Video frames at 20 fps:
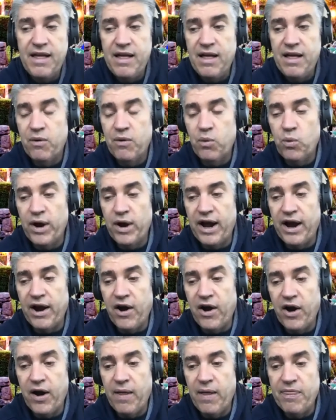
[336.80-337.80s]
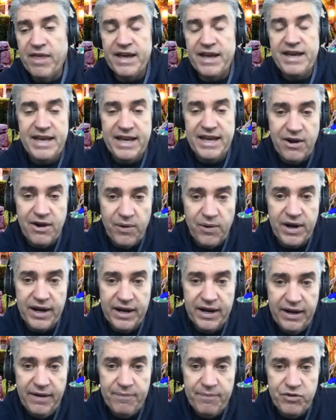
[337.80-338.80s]
where the
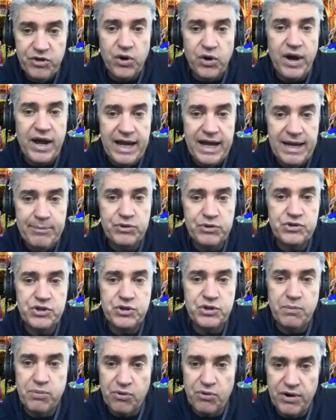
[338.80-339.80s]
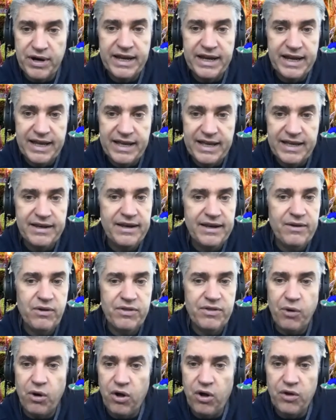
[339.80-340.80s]
hearing, you're able to bring in
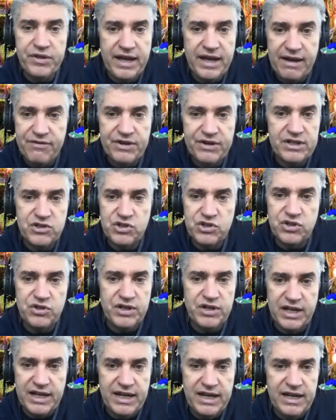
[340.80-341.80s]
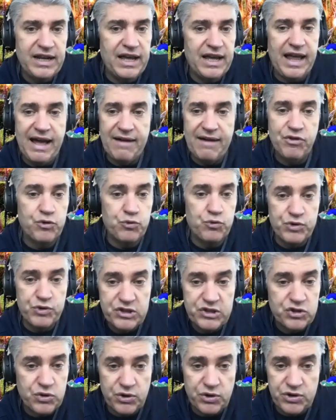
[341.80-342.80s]
all the evidence you need and have the
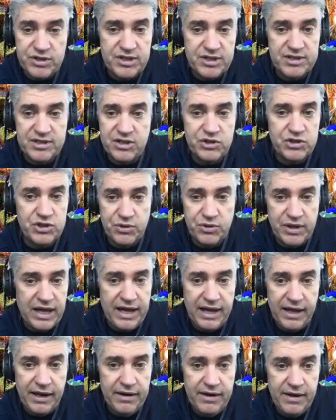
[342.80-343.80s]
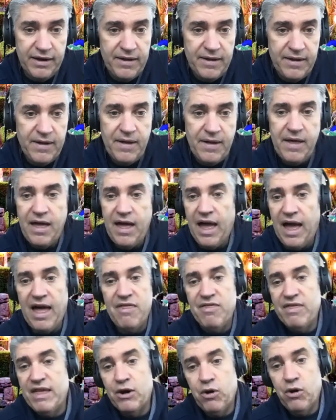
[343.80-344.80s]
resources to do that.
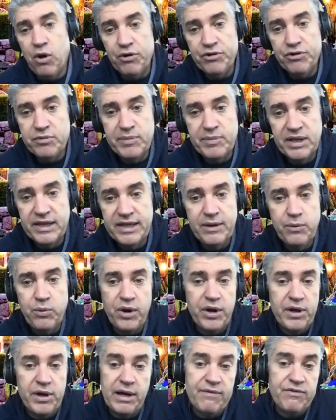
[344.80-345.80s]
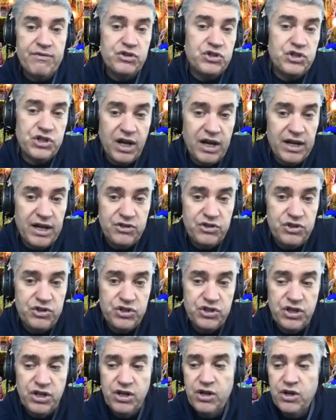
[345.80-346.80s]
And then ultimately where you have a
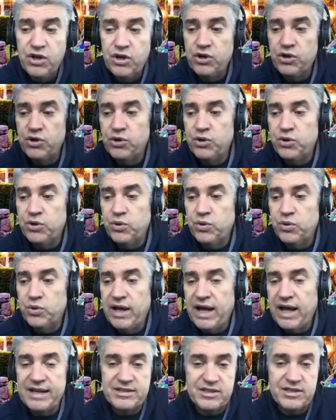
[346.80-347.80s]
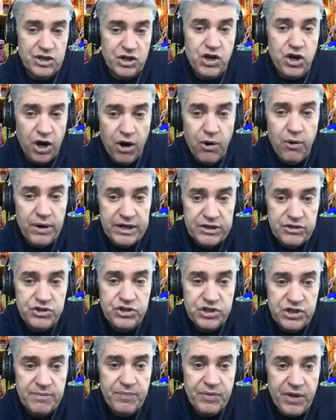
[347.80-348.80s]
judge who has the
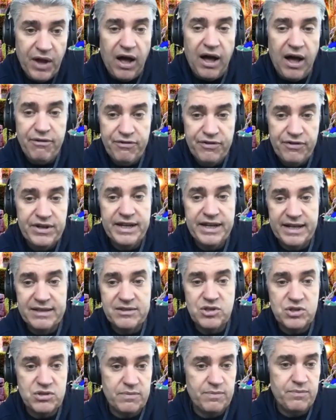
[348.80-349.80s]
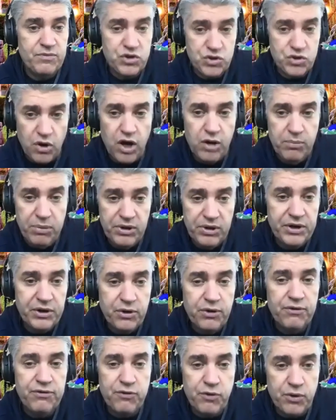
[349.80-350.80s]
courage, often against strong
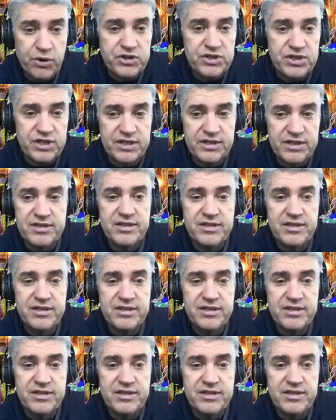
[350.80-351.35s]
political forces,